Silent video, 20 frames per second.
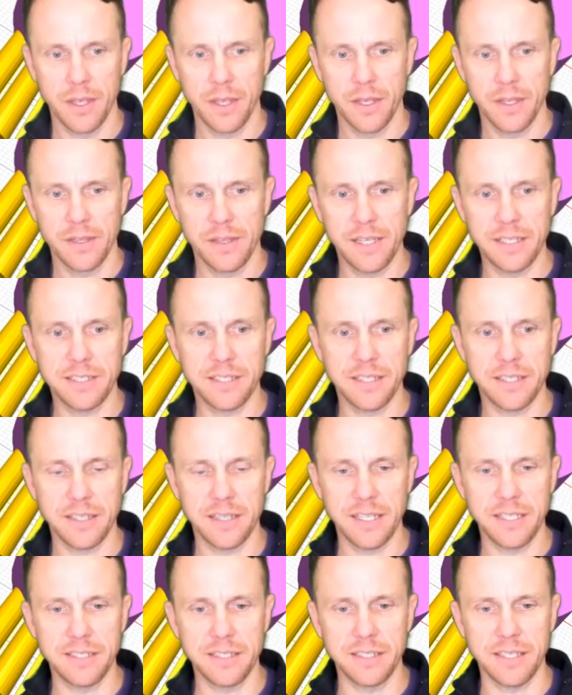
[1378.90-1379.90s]
This
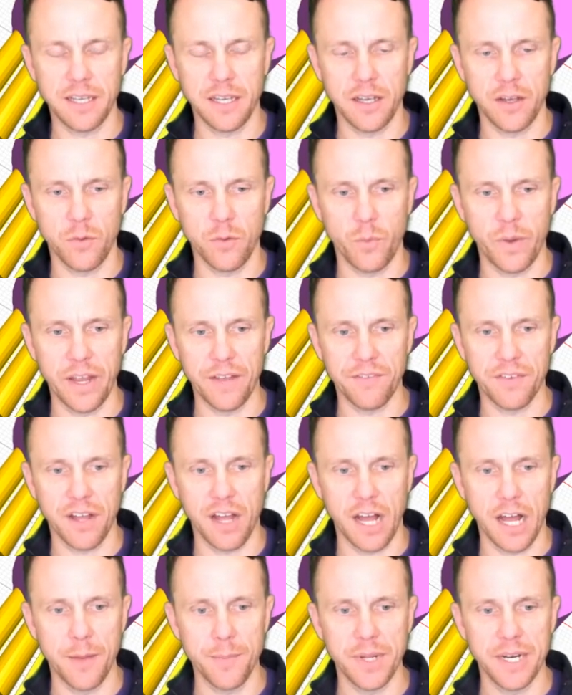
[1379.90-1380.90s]
is a way of
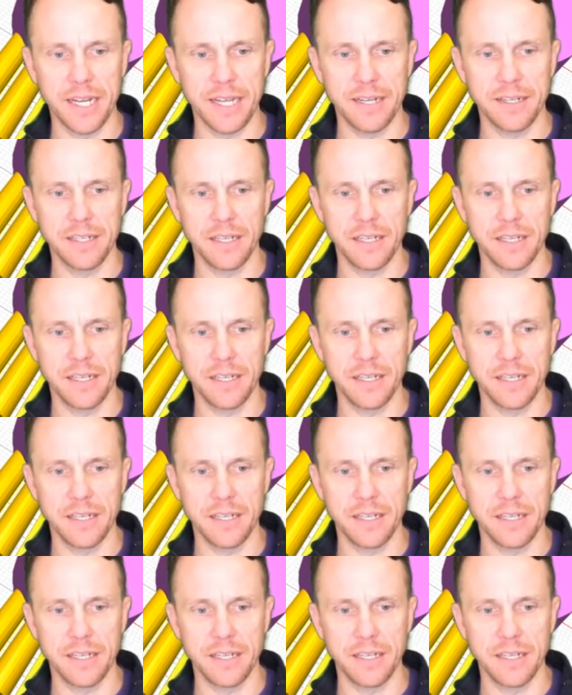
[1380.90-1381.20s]
commenting.